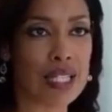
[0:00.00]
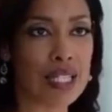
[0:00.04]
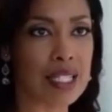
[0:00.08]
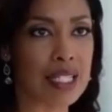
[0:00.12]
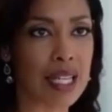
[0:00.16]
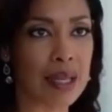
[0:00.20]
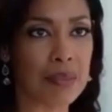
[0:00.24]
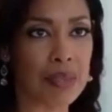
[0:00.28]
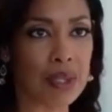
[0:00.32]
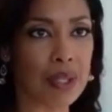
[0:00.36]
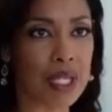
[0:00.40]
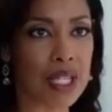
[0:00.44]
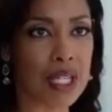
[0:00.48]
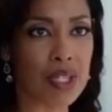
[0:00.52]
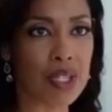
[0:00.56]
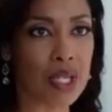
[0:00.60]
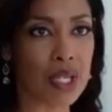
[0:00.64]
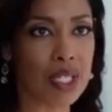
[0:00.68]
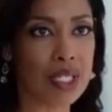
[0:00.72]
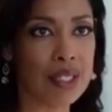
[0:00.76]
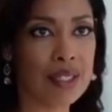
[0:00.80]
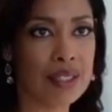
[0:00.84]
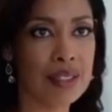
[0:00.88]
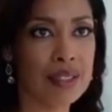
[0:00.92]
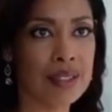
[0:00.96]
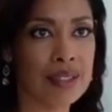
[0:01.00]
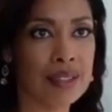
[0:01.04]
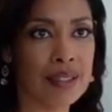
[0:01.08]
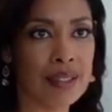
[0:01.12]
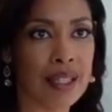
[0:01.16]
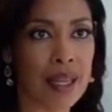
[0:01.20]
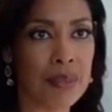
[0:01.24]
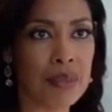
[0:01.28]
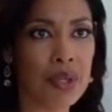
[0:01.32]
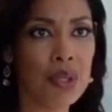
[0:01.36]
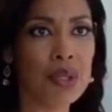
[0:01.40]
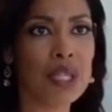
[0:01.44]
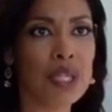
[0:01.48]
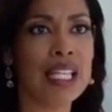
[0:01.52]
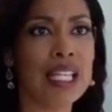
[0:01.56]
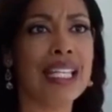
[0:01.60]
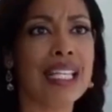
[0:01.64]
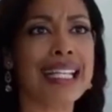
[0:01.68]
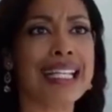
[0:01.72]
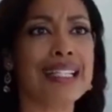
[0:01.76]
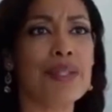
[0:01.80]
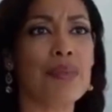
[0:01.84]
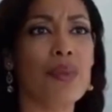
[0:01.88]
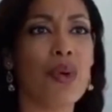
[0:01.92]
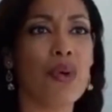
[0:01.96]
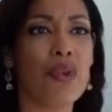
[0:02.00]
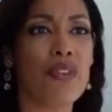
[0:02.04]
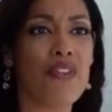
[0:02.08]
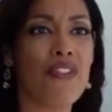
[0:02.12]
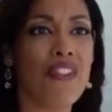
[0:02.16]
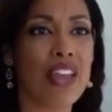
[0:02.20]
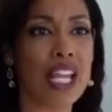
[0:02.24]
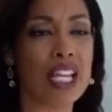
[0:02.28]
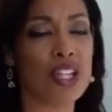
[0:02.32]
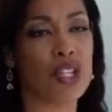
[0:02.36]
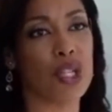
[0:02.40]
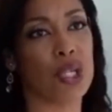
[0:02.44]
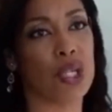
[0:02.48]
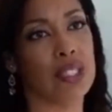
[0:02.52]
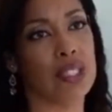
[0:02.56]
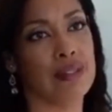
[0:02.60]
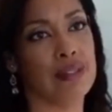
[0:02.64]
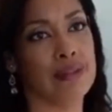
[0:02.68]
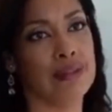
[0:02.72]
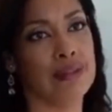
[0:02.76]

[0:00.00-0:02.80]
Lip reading: is ammunition. I'm using it as motivation.